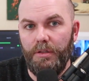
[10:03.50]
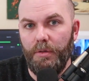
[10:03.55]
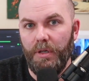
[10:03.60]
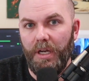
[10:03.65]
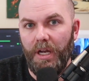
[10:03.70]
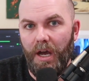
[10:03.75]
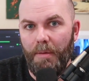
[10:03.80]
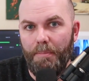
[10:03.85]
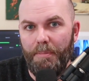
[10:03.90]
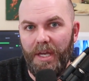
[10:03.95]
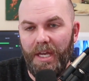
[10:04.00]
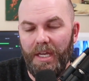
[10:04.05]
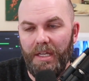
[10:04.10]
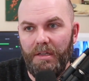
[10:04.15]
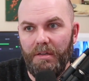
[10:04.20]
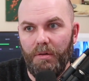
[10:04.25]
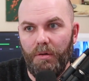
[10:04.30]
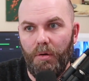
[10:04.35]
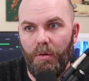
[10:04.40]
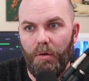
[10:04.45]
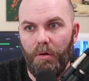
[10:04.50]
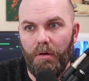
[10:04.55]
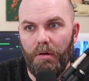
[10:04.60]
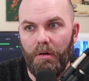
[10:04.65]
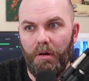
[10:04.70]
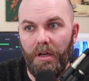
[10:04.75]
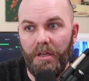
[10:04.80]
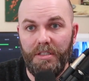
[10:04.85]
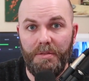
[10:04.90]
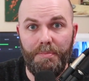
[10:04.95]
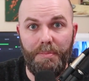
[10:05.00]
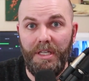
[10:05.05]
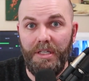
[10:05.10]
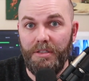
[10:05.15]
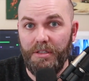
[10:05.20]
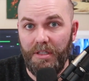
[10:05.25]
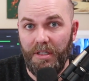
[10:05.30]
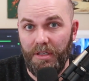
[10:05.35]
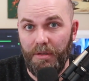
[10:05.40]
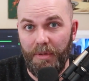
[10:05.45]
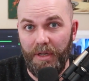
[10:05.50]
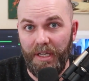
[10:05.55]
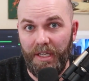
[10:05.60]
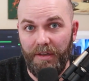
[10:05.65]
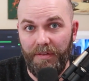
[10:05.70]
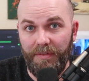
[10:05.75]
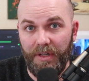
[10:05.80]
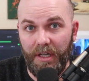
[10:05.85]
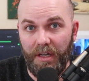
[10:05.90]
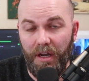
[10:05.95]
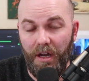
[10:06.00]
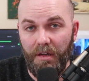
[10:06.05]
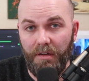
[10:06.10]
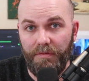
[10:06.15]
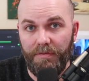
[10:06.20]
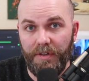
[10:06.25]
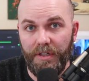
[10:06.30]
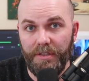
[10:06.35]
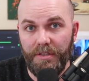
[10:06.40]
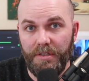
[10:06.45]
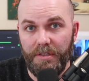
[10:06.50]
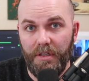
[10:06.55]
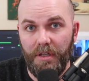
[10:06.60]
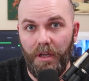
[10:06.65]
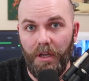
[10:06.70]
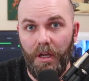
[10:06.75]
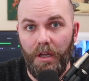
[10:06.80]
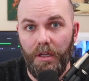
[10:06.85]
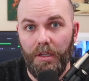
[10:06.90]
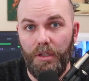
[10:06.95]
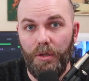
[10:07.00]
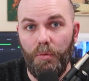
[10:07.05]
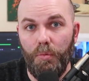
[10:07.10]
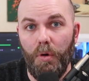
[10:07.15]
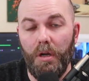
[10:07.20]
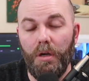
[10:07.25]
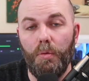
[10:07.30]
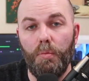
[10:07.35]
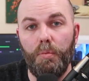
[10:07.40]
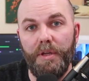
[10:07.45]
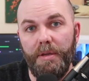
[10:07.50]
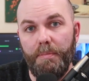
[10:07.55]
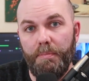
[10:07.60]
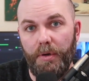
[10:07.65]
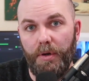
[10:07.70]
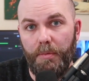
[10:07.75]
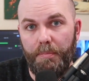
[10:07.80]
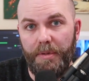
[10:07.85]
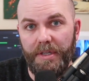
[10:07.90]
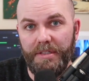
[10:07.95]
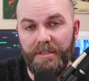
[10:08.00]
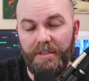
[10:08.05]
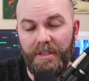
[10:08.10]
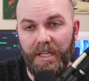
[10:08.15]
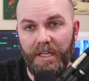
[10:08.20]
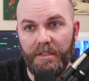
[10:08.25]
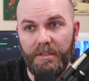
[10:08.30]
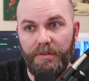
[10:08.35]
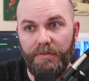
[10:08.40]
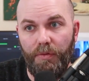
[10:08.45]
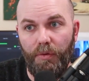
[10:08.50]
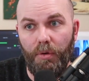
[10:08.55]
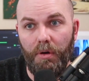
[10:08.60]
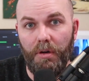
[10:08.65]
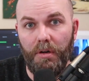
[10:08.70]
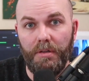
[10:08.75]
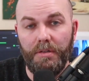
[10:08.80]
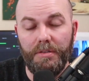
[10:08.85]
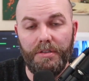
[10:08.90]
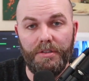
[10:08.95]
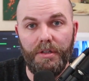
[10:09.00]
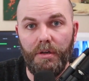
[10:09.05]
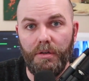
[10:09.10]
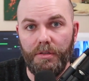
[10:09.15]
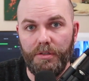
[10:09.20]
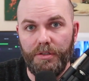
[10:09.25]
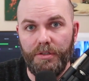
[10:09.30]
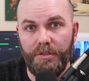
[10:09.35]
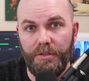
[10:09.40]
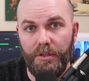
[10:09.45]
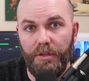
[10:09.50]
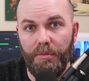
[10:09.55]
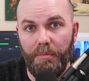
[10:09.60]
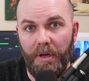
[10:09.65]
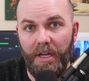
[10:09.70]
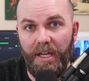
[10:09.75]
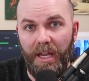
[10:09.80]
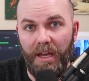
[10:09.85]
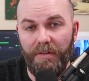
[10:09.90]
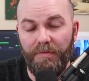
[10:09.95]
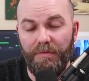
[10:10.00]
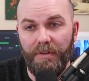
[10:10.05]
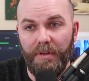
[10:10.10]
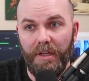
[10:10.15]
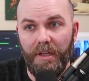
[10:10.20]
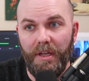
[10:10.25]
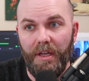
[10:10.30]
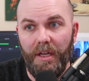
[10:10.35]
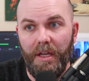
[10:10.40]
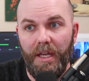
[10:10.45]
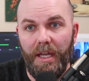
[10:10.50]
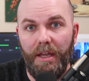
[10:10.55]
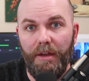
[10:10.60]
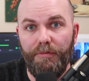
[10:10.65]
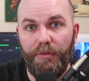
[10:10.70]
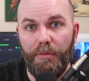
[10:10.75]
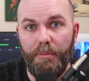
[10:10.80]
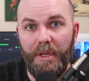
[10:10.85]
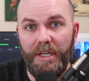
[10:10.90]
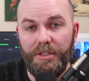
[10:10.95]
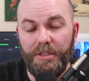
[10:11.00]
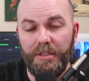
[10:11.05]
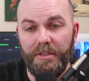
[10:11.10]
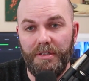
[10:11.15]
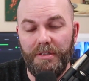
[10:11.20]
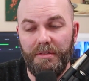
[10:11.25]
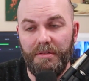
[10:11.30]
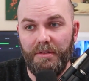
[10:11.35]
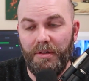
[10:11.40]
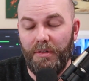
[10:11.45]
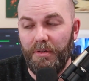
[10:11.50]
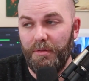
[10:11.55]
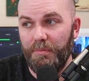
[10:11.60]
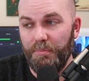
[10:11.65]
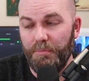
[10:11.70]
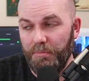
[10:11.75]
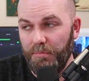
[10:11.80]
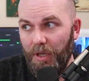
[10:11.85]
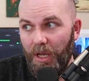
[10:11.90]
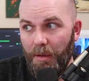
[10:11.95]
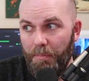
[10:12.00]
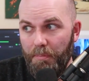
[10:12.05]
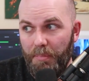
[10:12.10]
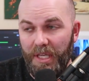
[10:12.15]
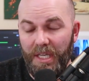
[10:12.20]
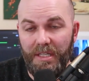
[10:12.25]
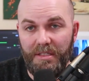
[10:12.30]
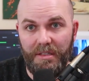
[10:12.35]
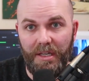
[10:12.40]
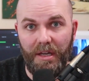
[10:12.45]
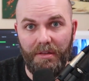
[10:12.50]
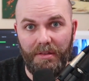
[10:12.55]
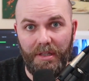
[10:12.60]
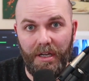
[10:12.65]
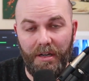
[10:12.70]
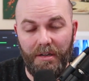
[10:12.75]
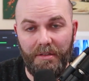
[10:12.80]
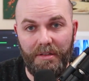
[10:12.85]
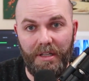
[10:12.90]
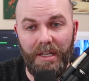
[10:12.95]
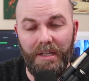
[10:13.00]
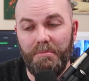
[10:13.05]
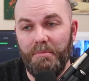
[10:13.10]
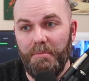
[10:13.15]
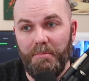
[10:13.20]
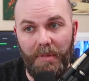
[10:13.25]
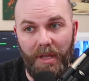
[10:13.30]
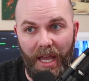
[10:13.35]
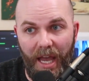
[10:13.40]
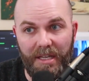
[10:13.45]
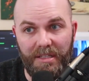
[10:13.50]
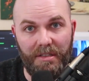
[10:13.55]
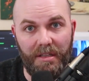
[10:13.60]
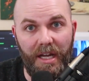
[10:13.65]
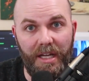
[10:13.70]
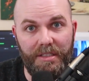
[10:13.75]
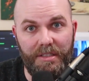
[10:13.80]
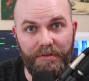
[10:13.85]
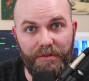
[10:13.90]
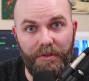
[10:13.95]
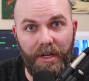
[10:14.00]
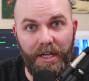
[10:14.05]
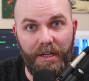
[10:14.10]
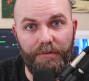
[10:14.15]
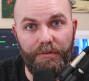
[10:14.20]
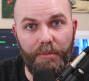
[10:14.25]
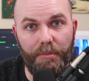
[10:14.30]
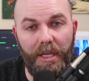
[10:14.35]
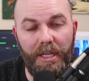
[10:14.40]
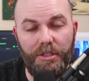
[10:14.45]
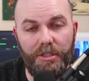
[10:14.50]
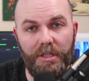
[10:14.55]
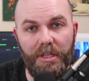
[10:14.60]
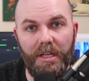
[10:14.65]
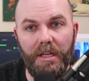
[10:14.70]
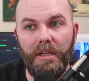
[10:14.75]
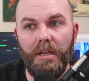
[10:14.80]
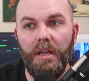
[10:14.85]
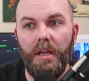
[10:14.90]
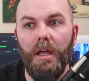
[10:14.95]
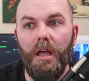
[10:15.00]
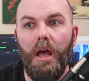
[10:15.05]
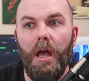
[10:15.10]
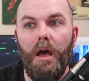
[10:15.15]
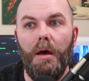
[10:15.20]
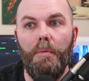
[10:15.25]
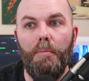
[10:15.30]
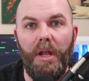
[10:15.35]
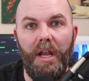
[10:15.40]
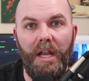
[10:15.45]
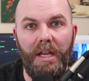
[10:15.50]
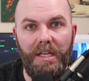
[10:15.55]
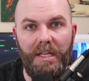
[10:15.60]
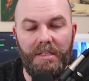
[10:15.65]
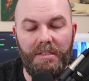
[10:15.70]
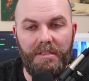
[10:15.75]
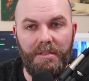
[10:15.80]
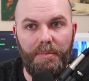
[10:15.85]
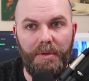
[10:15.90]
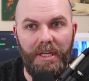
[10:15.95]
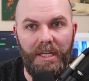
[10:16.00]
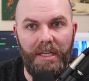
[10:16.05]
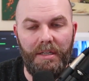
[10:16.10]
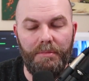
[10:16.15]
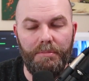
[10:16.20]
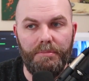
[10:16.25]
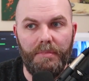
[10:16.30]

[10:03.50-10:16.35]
an op-ed or a speech that you might give at a conference, you want to repurpose things for search. So you might have information or piece out there that has lots of great information in it, but it needs to be